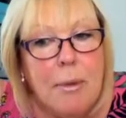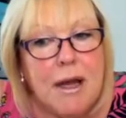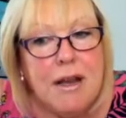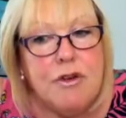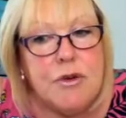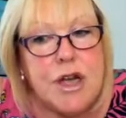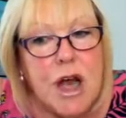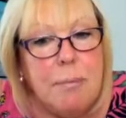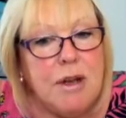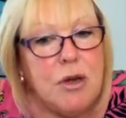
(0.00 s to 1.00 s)
but if you
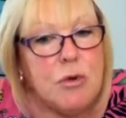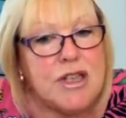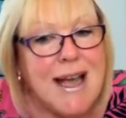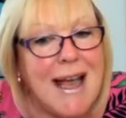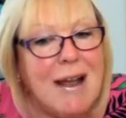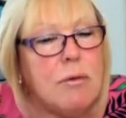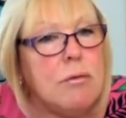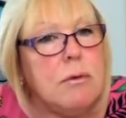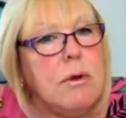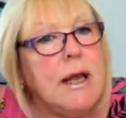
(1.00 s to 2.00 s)
type in your
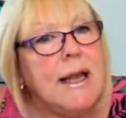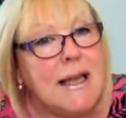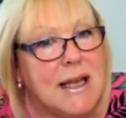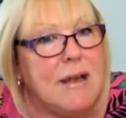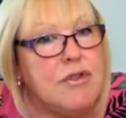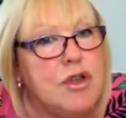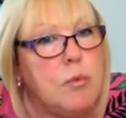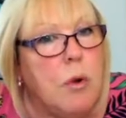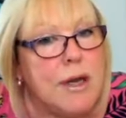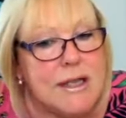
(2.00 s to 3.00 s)
town, it gives
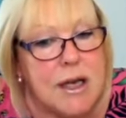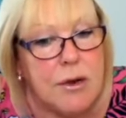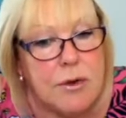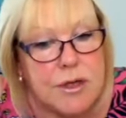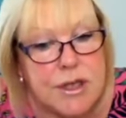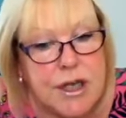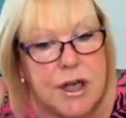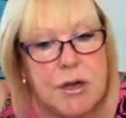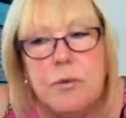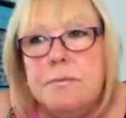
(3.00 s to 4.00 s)
you what is local to
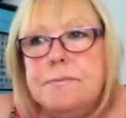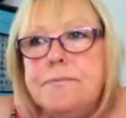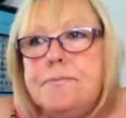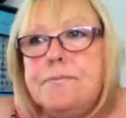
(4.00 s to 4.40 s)
you.